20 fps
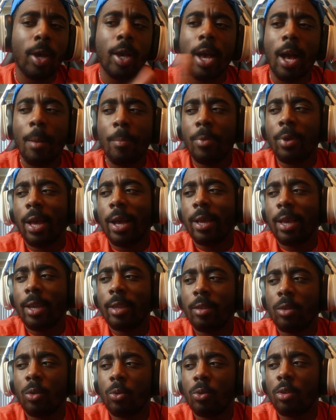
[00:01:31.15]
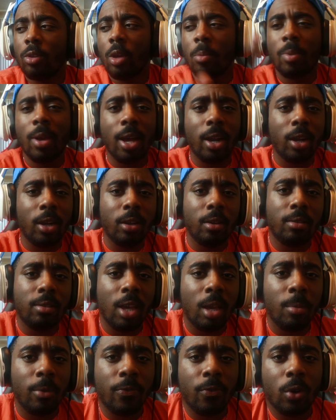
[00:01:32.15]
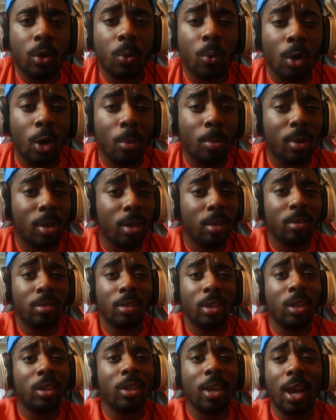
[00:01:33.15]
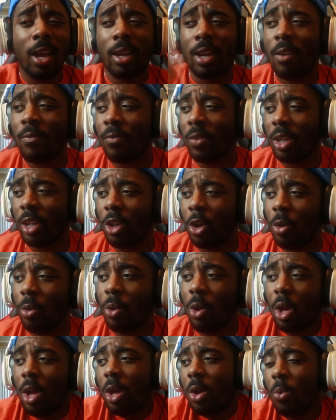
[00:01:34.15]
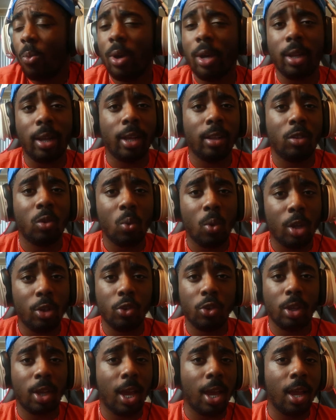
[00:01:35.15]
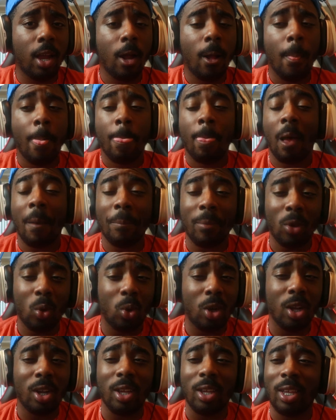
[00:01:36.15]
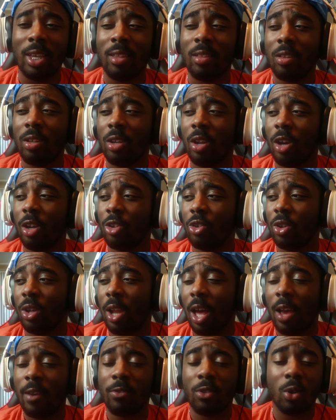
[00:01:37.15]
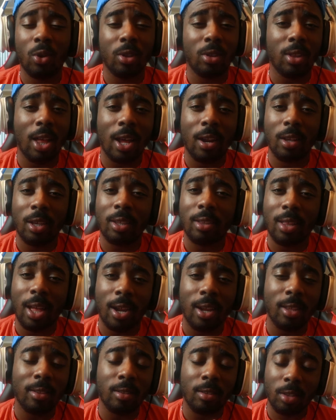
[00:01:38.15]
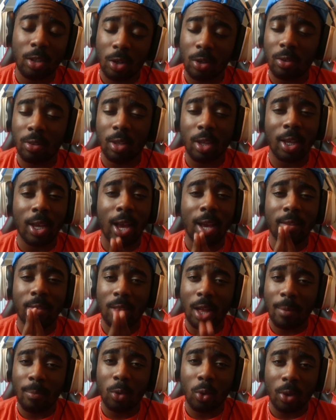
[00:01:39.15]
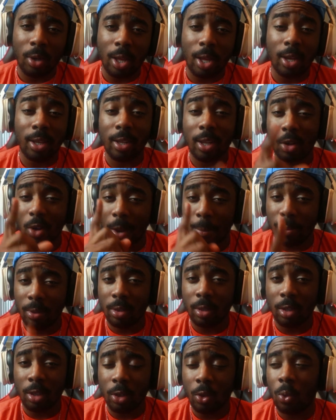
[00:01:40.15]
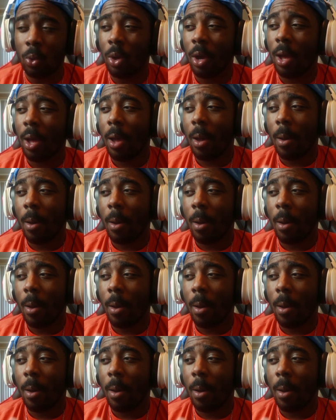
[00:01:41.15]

But I mean, I guess it was some kind of entertainment for the world, because T-Jack, that video, what, like 200K? I mean, you could have easily lost your life. So it's a serious thing, guys. Stop doing that, because that crap is illegal.